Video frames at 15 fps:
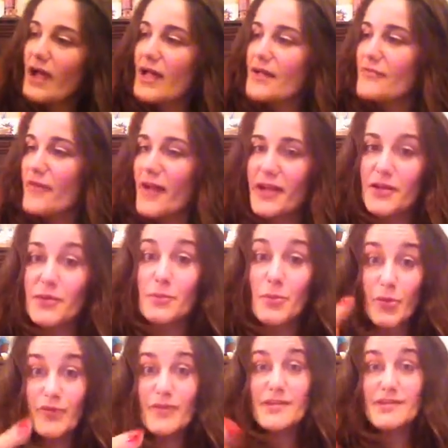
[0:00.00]
if I could
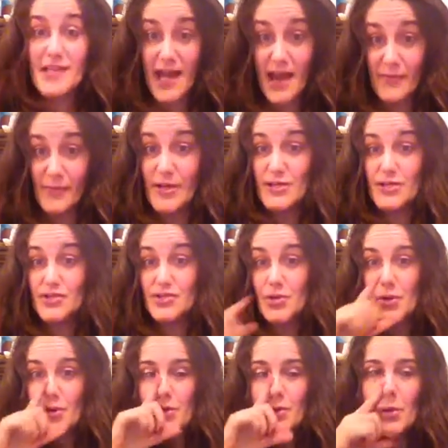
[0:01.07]
move this camera and show
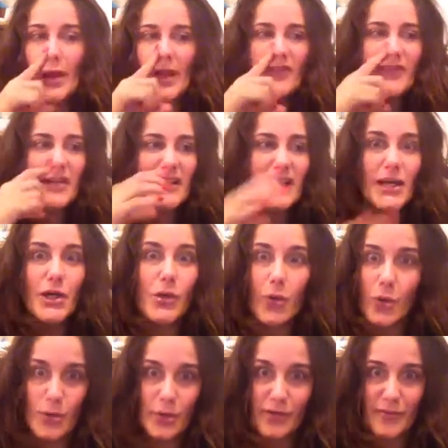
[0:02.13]
you, I have glitter
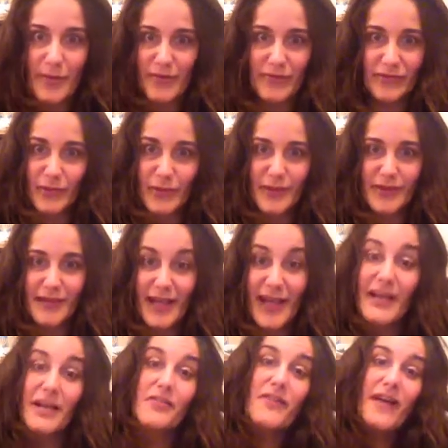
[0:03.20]
all over my floor.
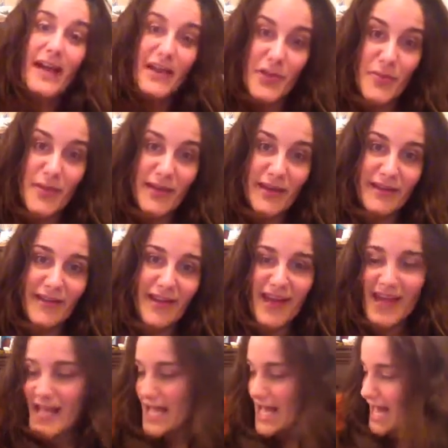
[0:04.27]
And I'll vacuum it,
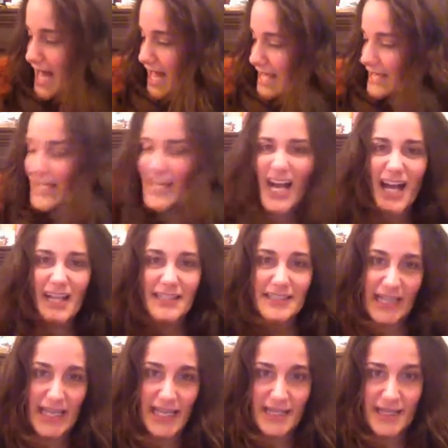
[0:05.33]
and I kind of
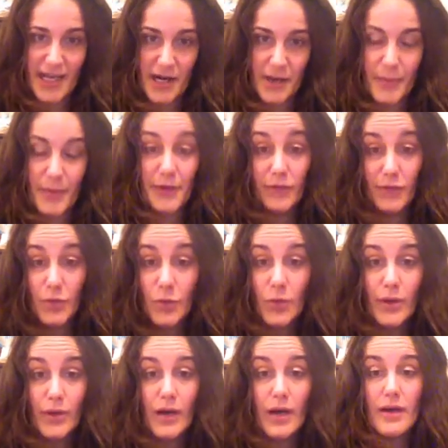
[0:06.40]
like it there. But if
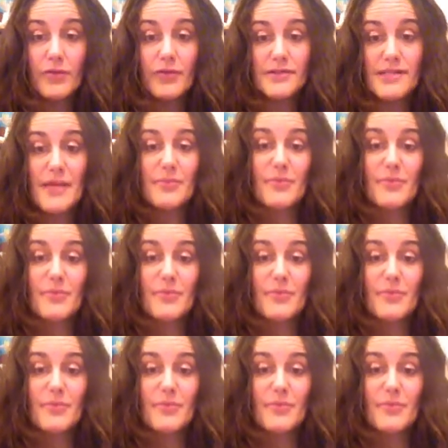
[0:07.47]
you're the type